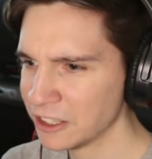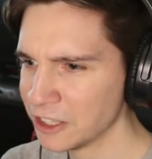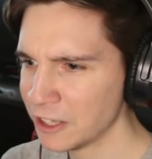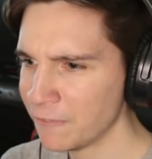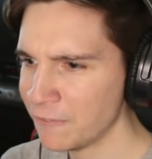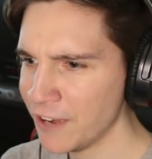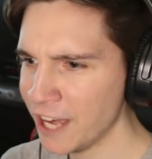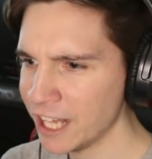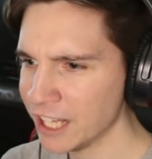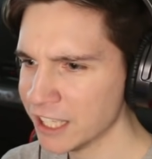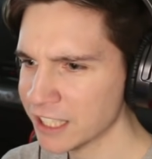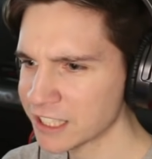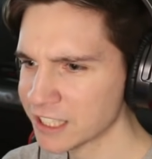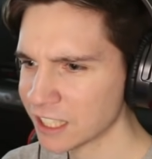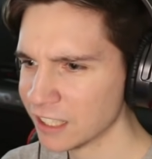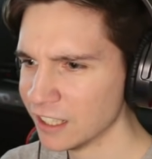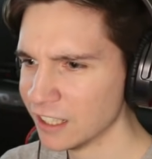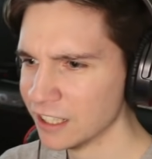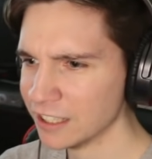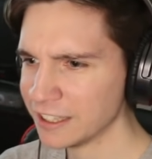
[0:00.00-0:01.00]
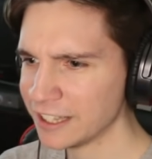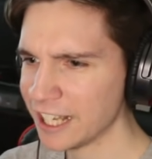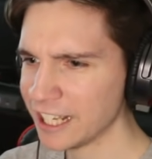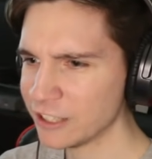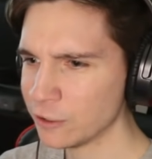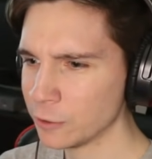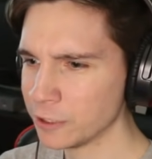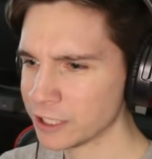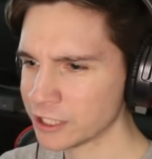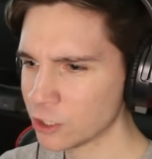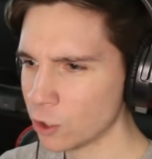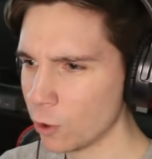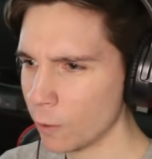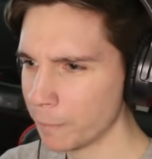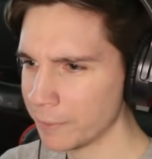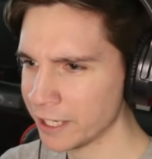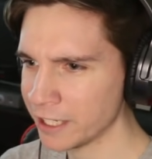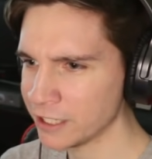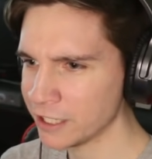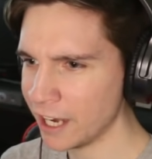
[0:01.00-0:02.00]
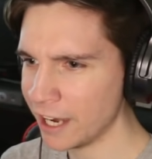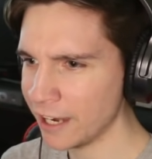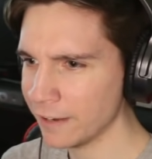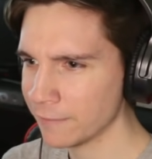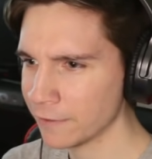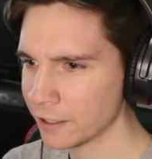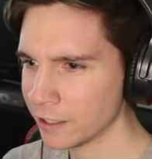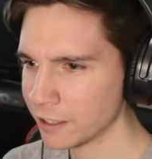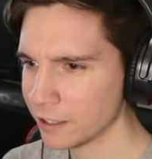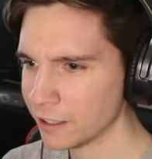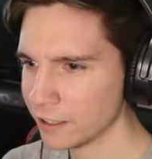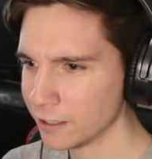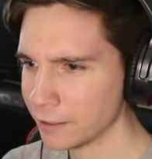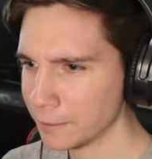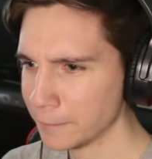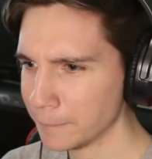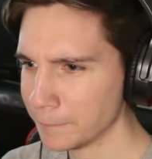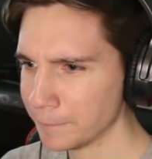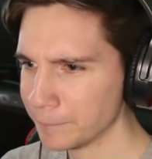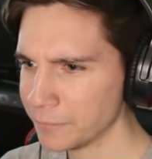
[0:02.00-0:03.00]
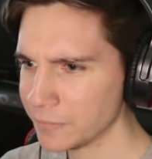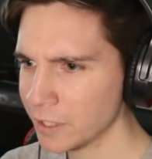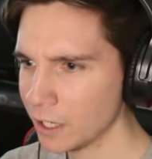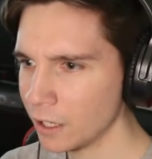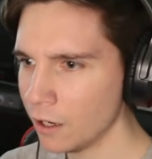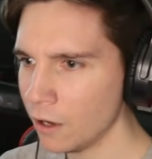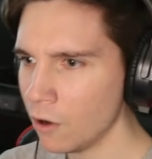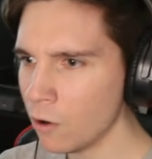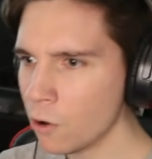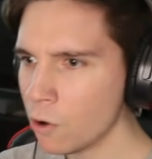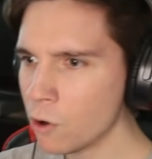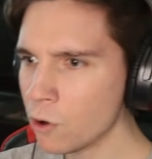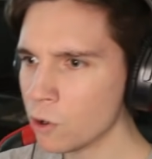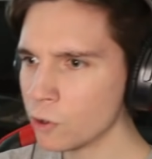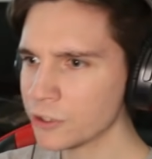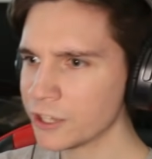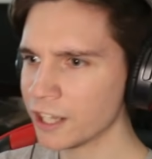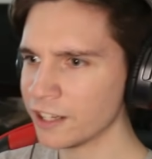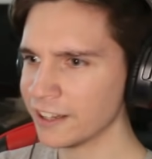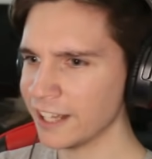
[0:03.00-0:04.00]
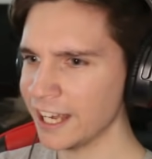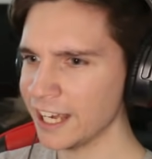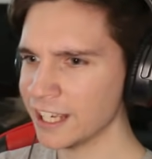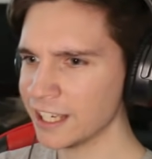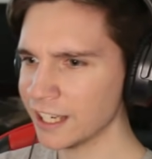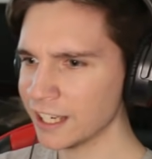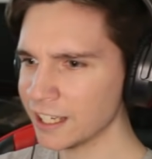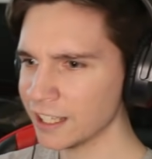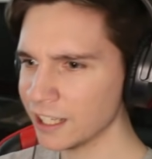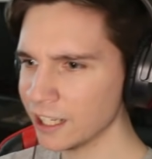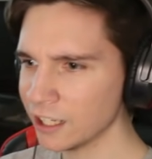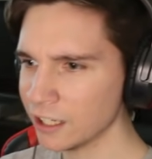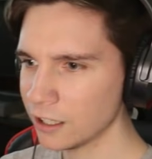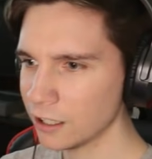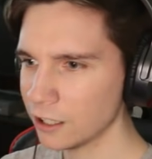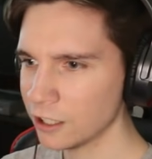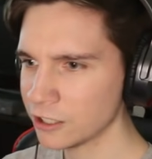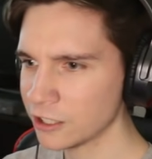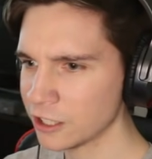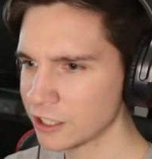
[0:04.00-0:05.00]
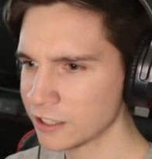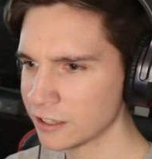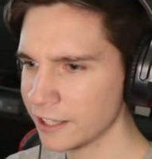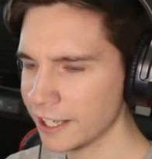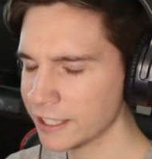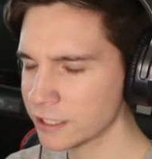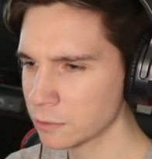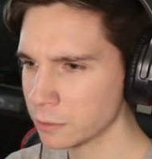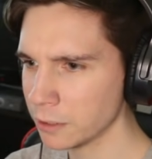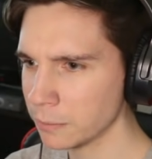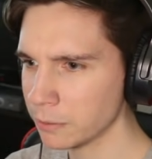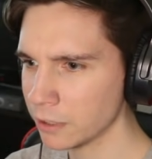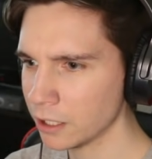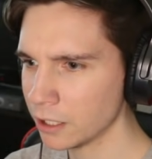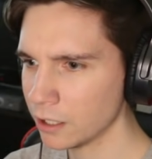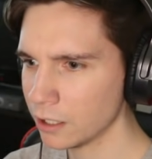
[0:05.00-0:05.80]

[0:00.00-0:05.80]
The fellas, they doing the scorpion dive. Oh, the leg or the leg sweep?